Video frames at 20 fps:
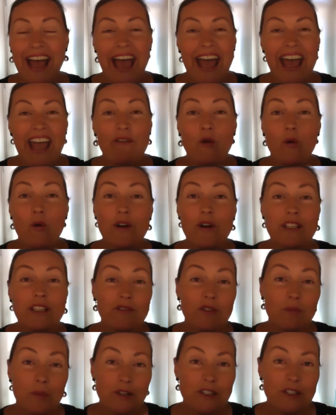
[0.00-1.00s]
If it wasn't for
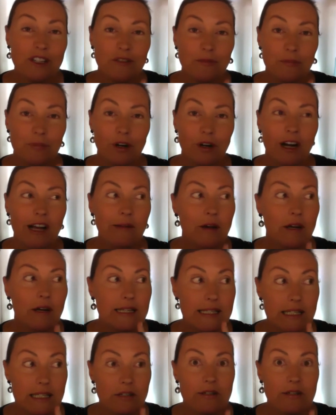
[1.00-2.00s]
positive prime,
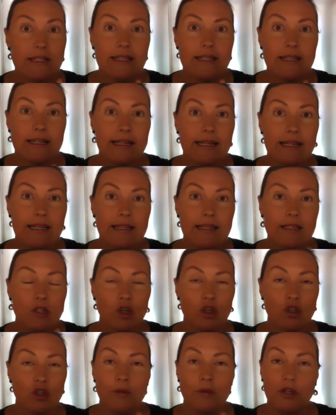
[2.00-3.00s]
seriously, this
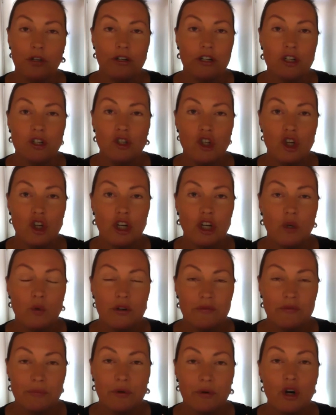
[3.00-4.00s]
entrepreneurial journey would
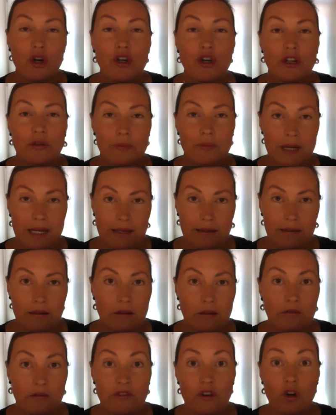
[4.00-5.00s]
have broken me
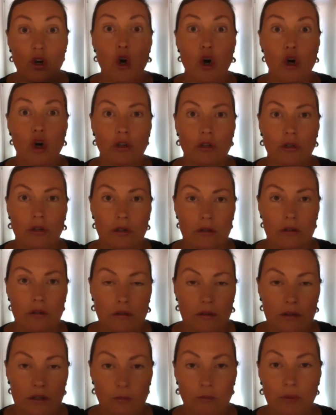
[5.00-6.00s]
for good,
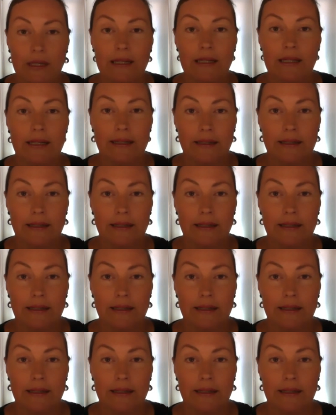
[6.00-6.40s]
completely.